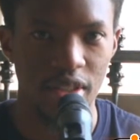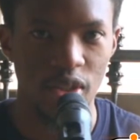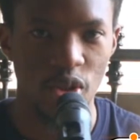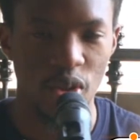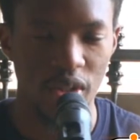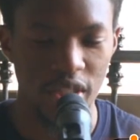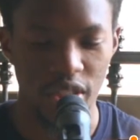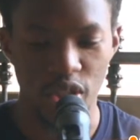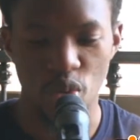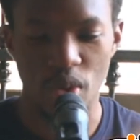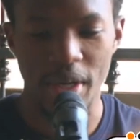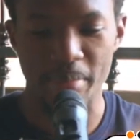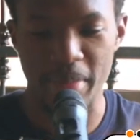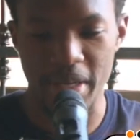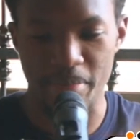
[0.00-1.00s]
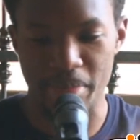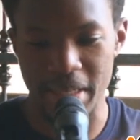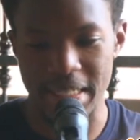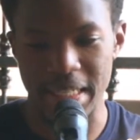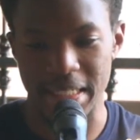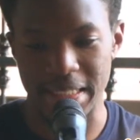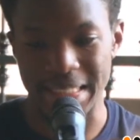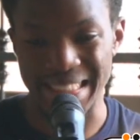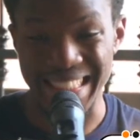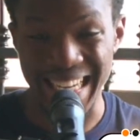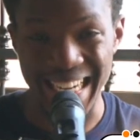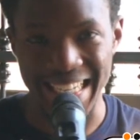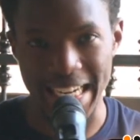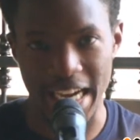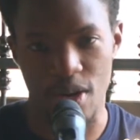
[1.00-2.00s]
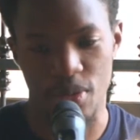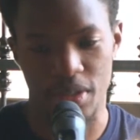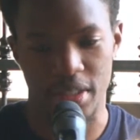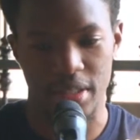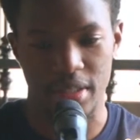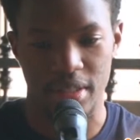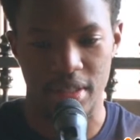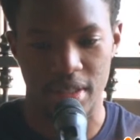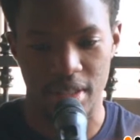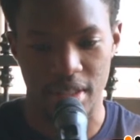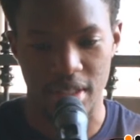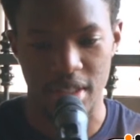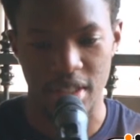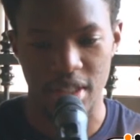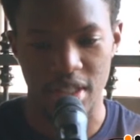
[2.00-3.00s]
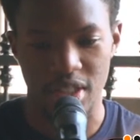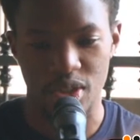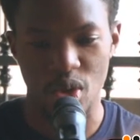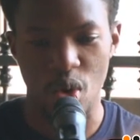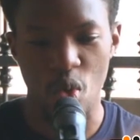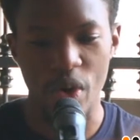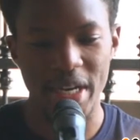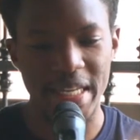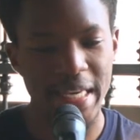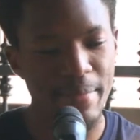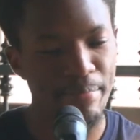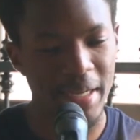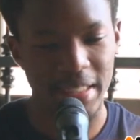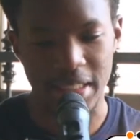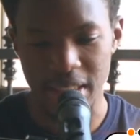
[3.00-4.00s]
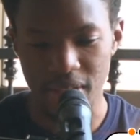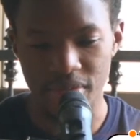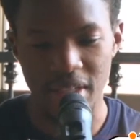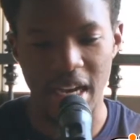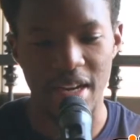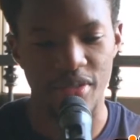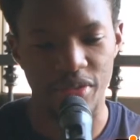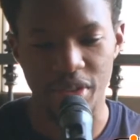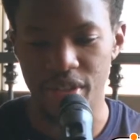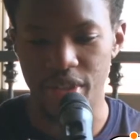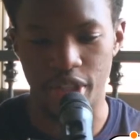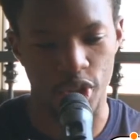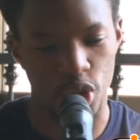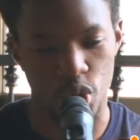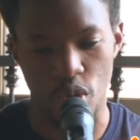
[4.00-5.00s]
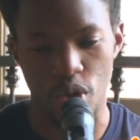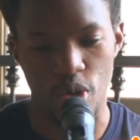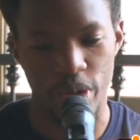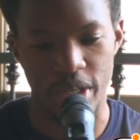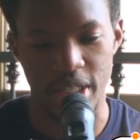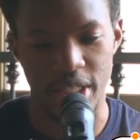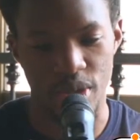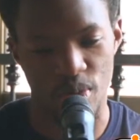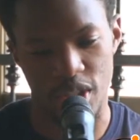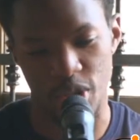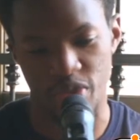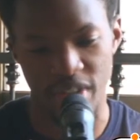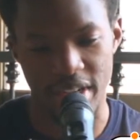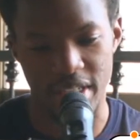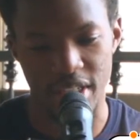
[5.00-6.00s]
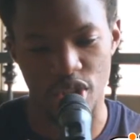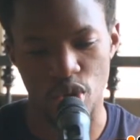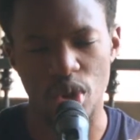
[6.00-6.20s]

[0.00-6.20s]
So, this is what made Peter stand out. So, when he perceived and felt the strong wind, he was frightened.